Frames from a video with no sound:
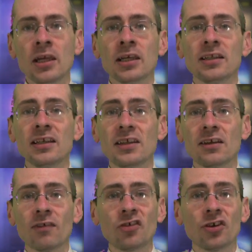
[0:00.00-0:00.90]
Indeed, the
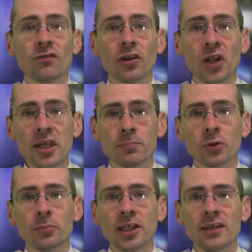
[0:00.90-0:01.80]
invention of the light
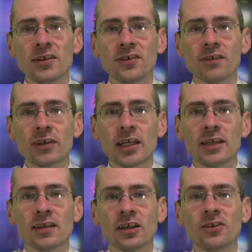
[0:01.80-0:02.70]
bulb in
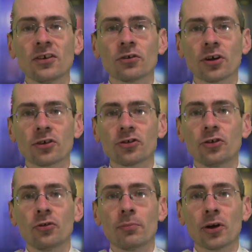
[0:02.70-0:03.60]
1878 and its introduction
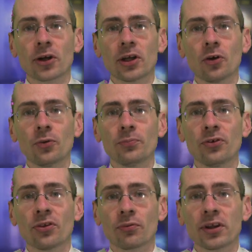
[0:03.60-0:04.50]
to American
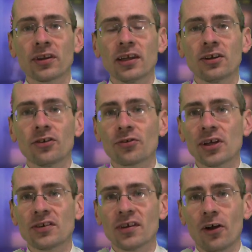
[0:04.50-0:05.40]
homes threatened the industry
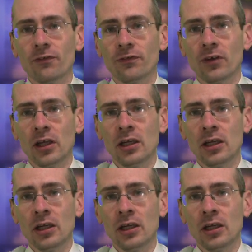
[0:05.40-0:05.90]
itself.